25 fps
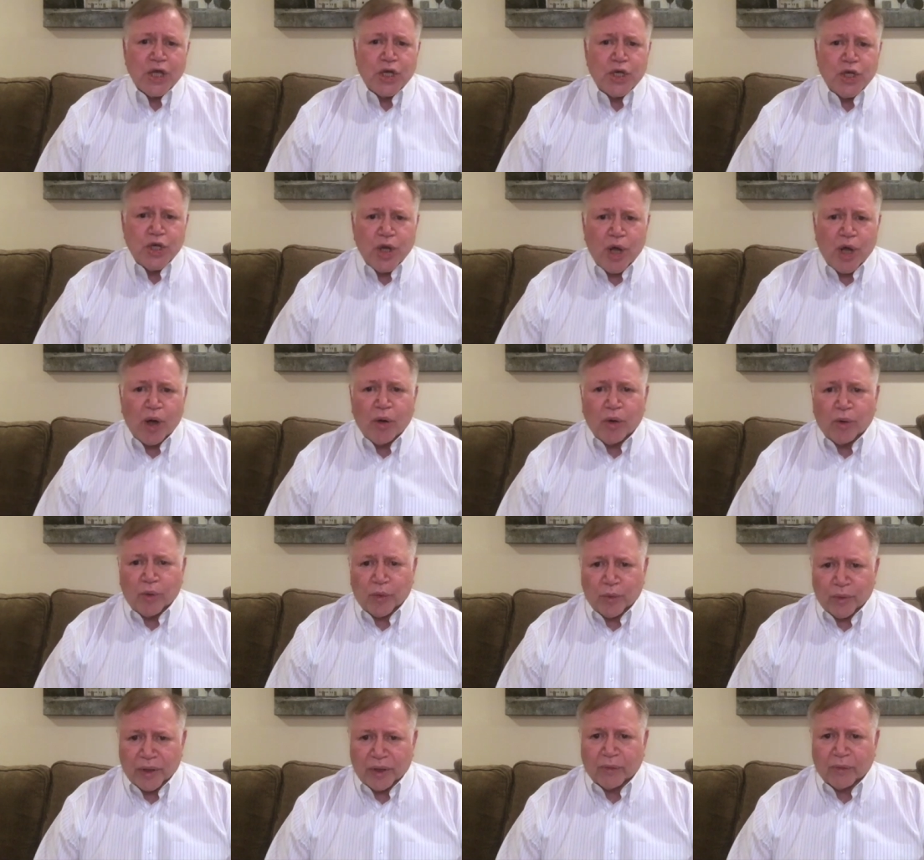
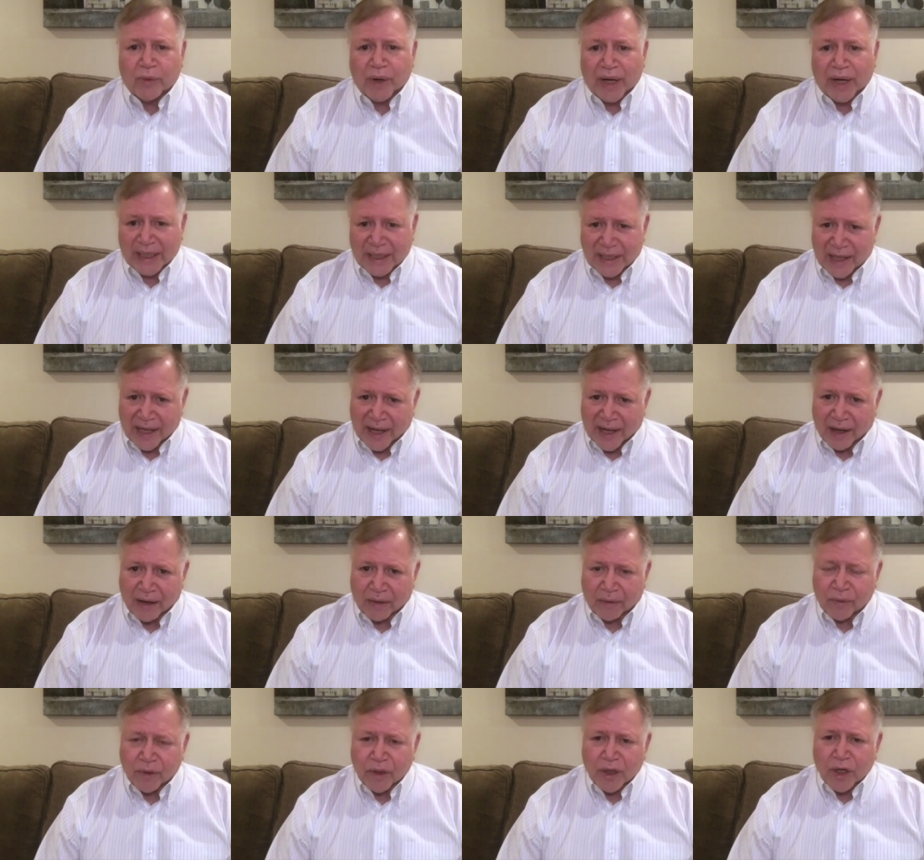known right
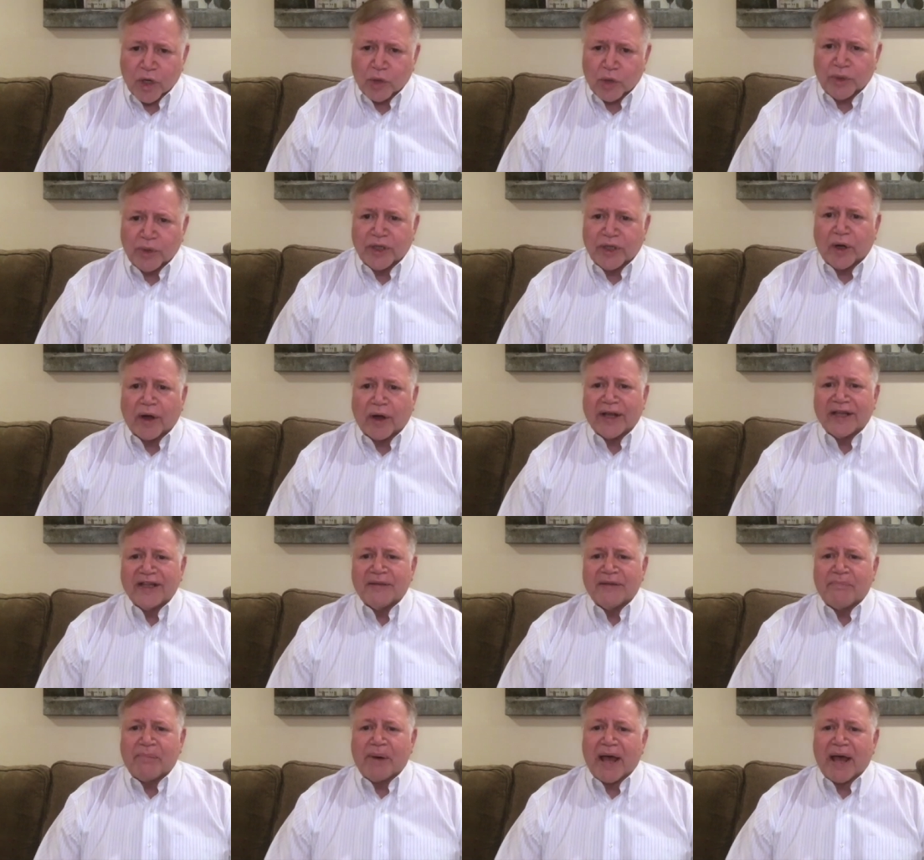now
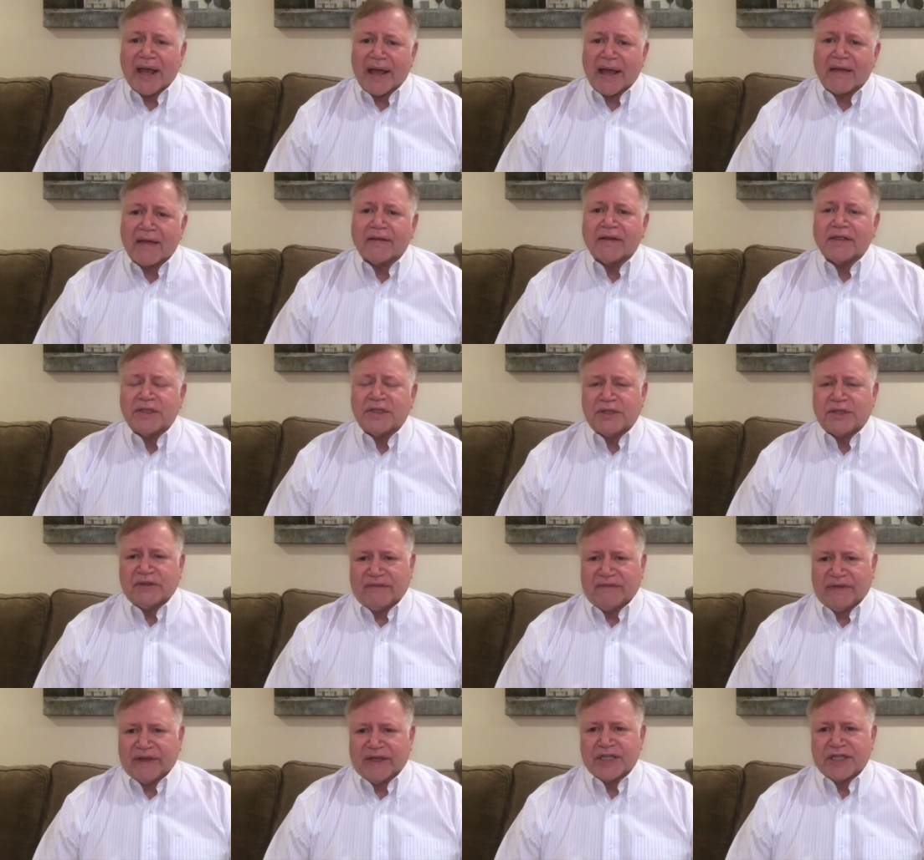regarding the
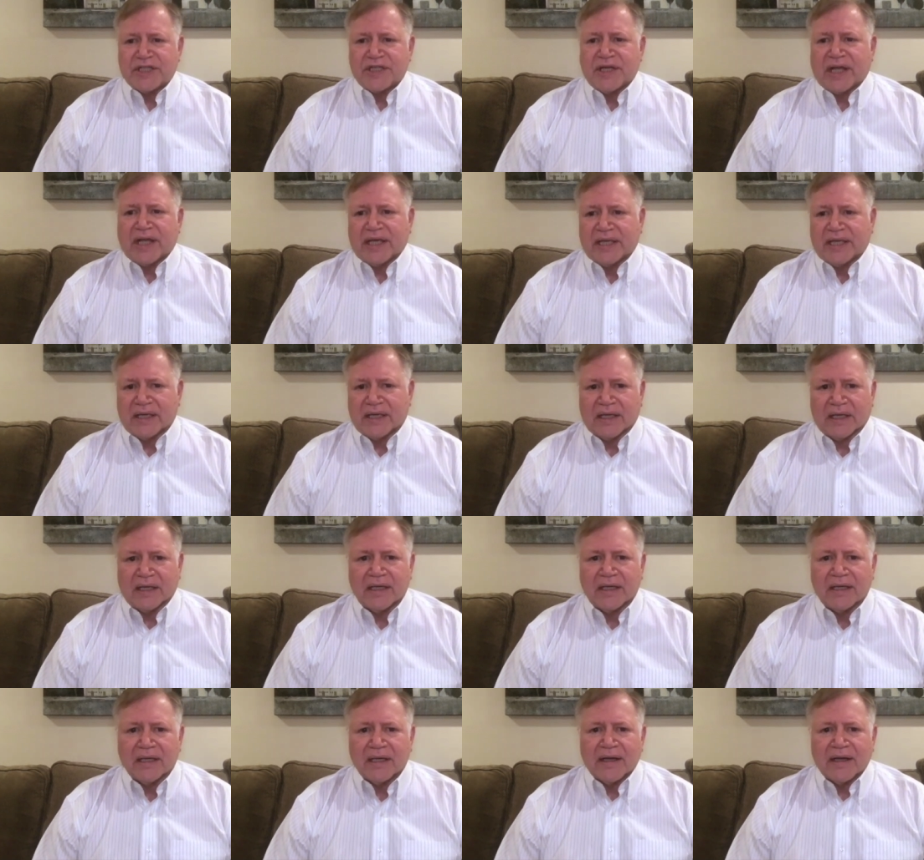biology of
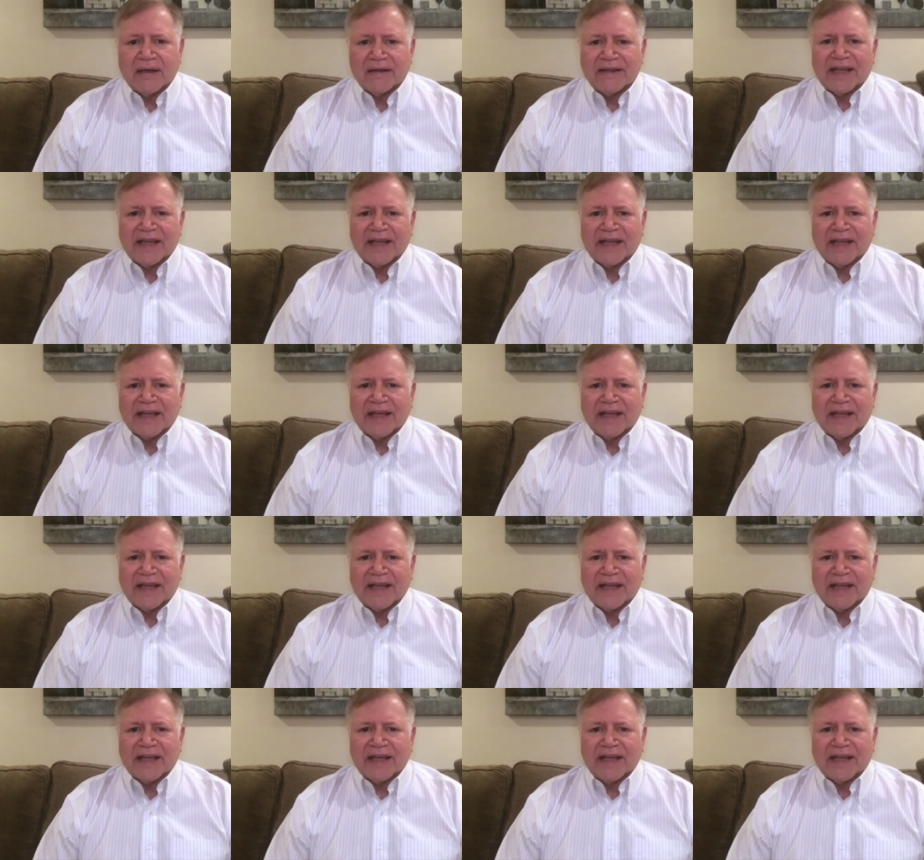HAE